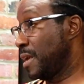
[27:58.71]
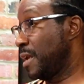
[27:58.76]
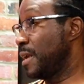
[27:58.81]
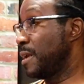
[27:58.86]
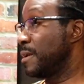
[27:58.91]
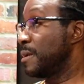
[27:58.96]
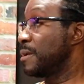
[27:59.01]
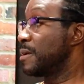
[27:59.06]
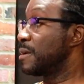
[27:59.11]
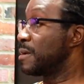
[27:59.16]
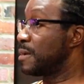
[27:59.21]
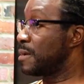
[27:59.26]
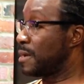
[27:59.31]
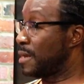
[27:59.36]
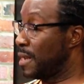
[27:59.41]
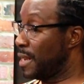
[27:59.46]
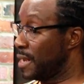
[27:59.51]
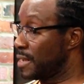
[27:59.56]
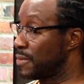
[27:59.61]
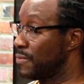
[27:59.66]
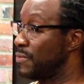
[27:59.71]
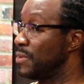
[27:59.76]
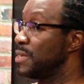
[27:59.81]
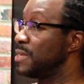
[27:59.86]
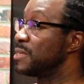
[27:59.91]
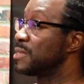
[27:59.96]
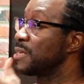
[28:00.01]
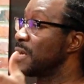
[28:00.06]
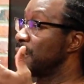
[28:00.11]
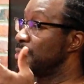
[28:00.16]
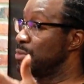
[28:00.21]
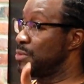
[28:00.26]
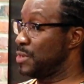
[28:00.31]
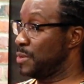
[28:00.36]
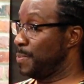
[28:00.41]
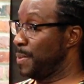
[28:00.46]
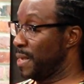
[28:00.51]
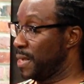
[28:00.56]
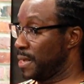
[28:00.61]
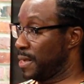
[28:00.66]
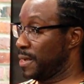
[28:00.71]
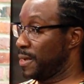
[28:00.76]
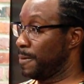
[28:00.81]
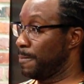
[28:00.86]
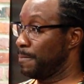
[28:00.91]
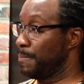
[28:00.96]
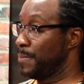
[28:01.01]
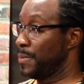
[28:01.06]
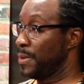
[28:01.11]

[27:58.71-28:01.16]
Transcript: they collectively decide to speak.